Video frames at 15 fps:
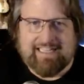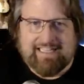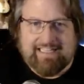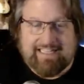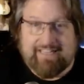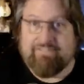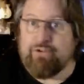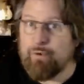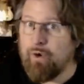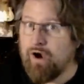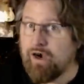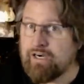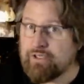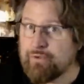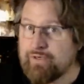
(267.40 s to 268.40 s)
if you
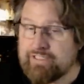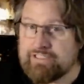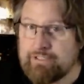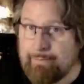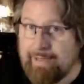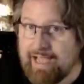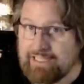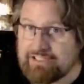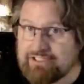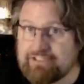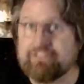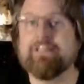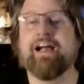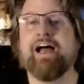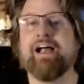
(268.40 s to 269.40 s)
are going to
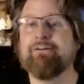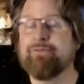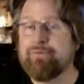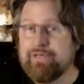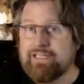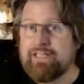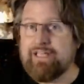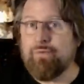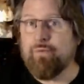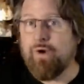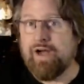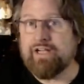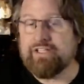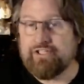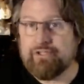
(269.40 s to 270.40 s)
master, I really
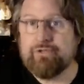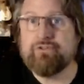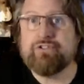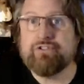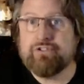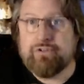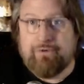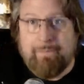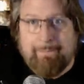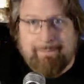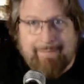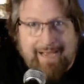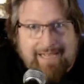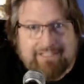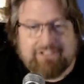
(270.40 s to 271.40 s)
want you to
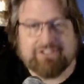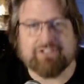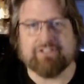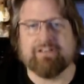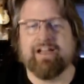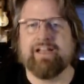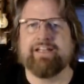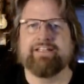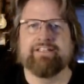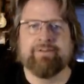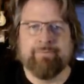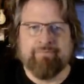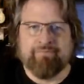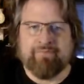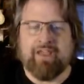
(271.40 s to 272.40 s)
master. I
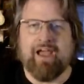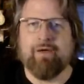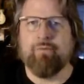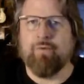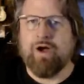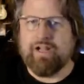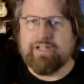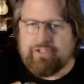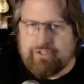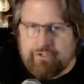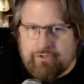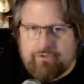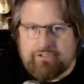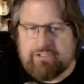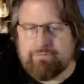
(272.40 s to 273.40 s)
I want
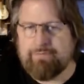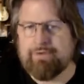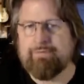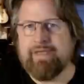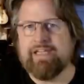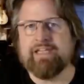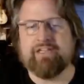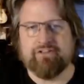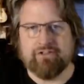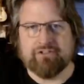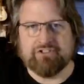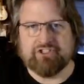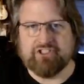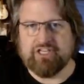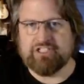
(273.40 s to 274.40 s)
you to be making
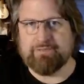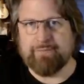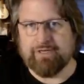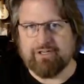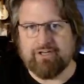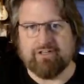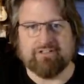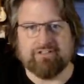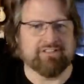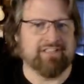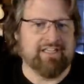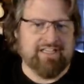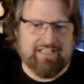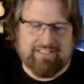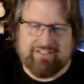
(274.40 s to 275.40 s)
those judgment calls.
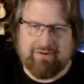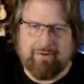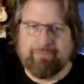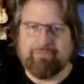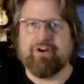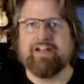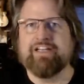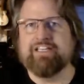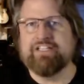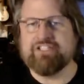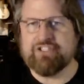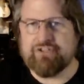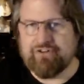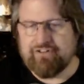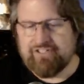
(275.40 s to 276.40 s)
So I'm trying to
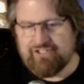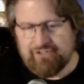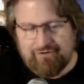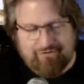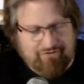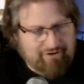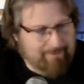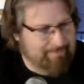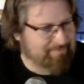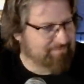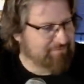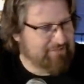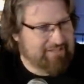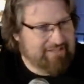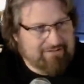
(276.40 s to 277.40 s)
discourage you from,
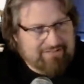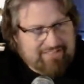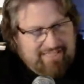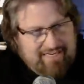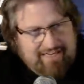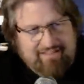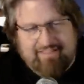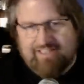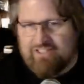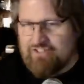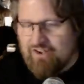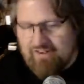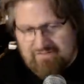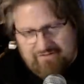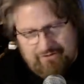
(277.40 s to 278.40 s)
you know, sending things
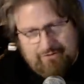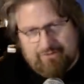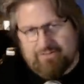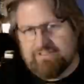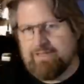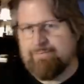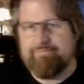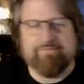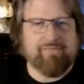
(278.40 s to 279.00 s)
off to some